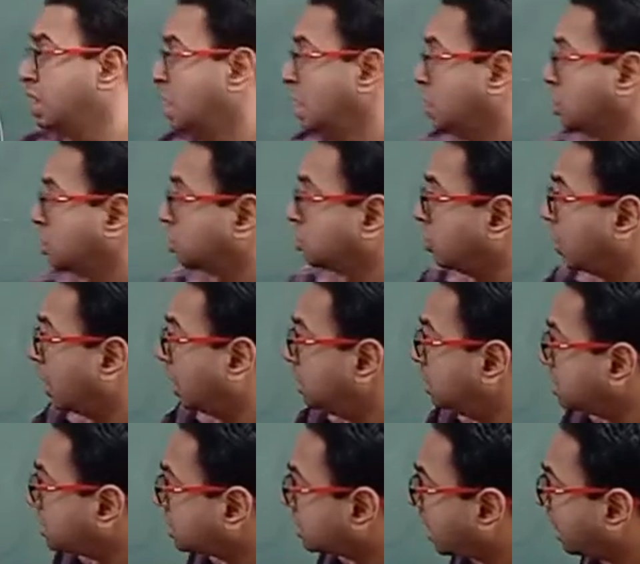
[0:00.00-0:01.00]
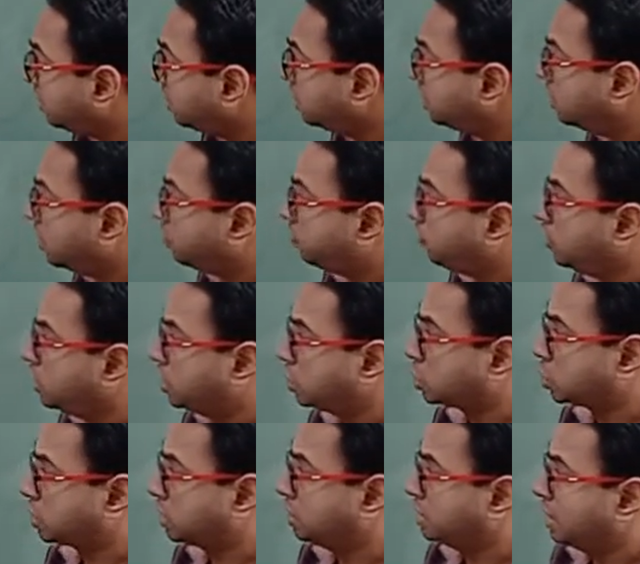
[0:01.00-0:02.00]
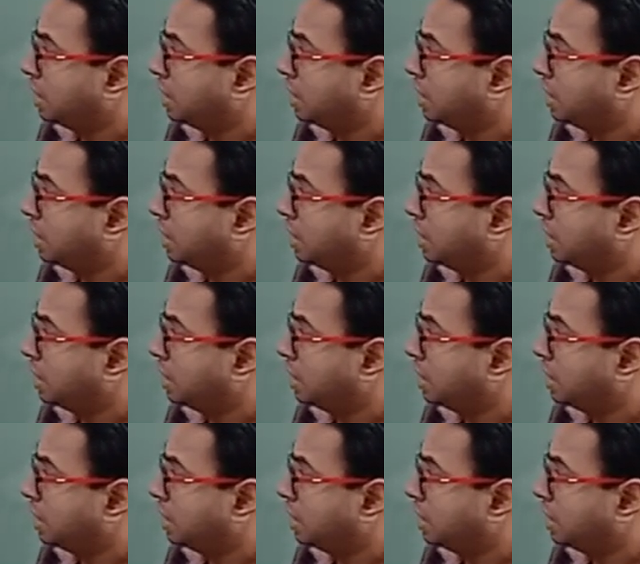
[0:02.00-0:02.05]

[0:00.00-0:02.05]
So understand the definition.